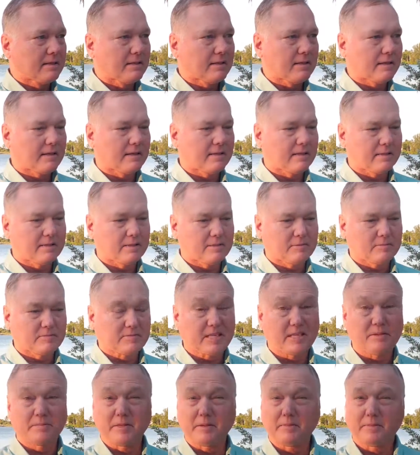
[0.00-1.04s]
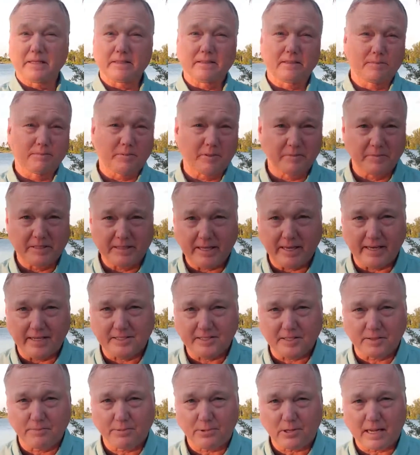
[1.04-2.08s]
tell me about the
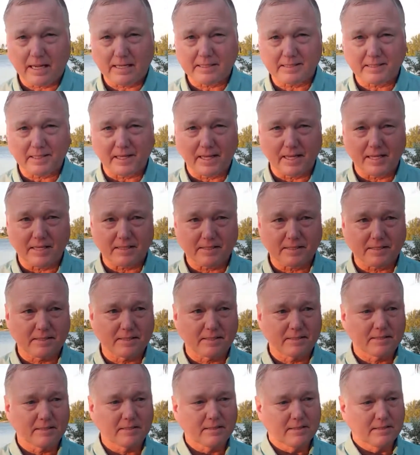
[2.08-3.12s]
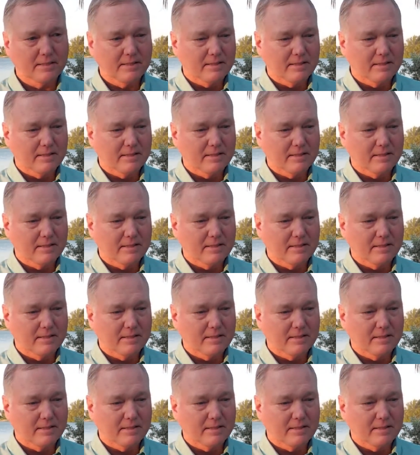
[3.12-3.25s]
implementation process,